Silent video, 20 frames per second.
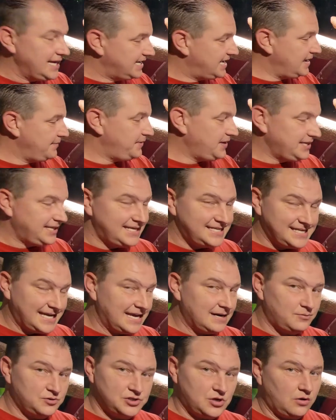Keeping these
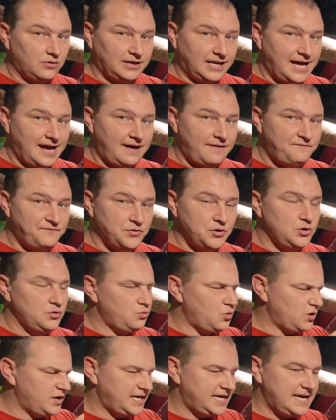animals on live food
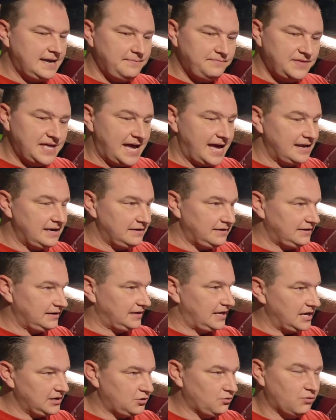will keep that
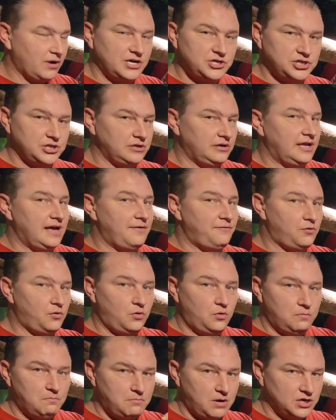aggression
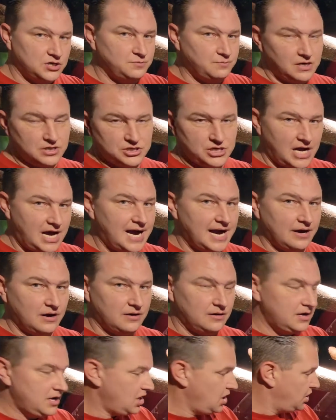level much
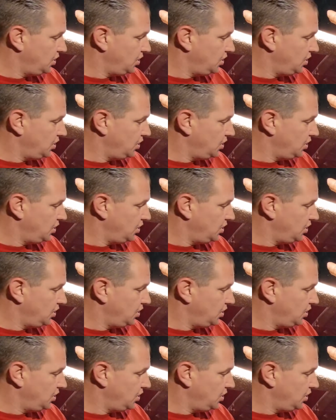higher.